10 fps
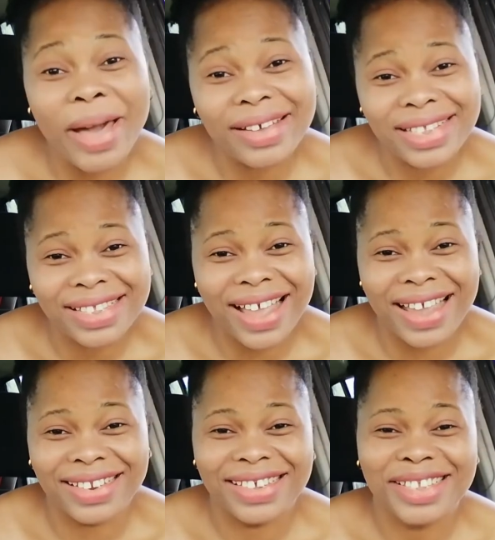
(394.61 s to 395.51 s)

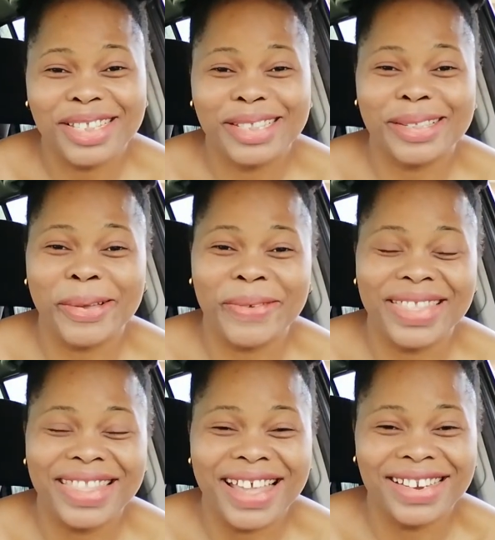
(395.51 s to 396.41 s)
outside, so
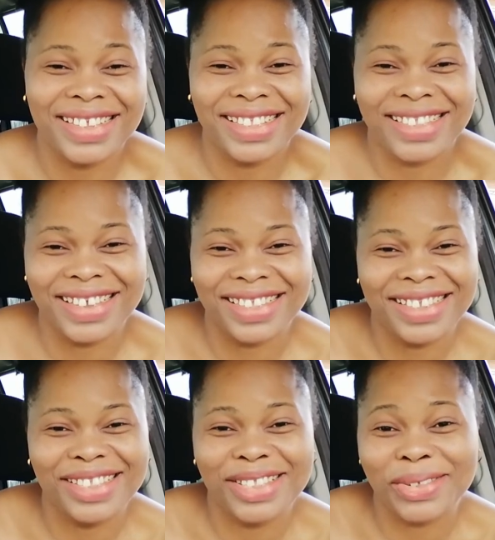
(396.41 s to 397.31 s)
that is it.
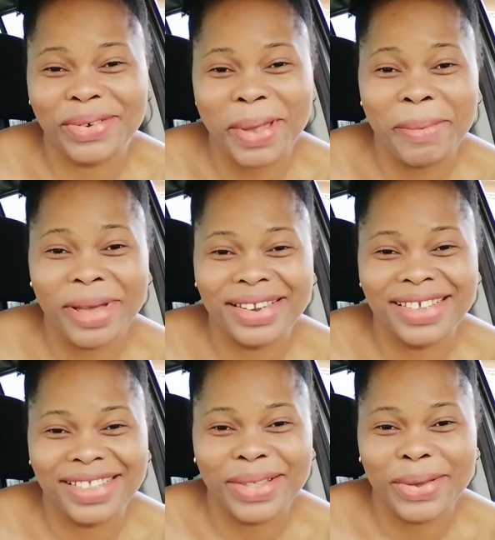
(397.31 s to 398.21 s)
Sorry about
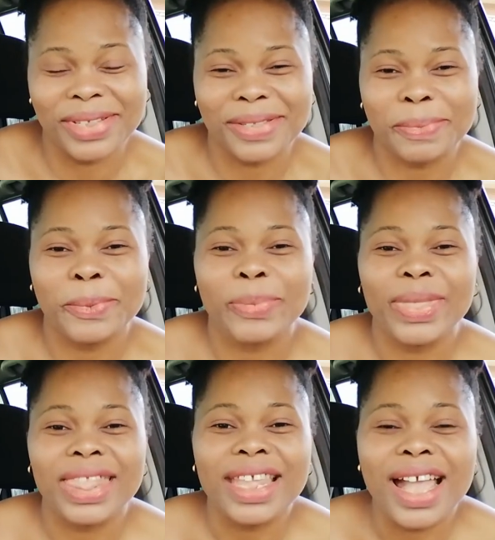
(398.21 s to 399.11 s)
this noise.
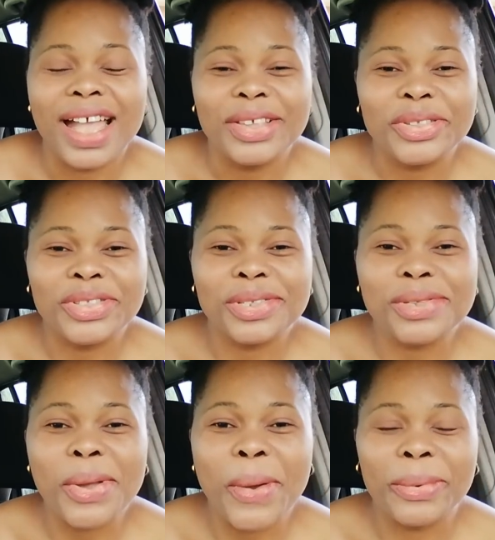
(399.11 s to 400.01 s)

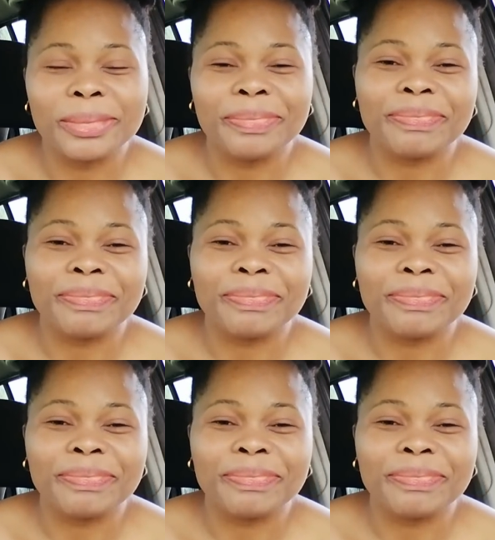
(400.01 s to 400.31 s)
So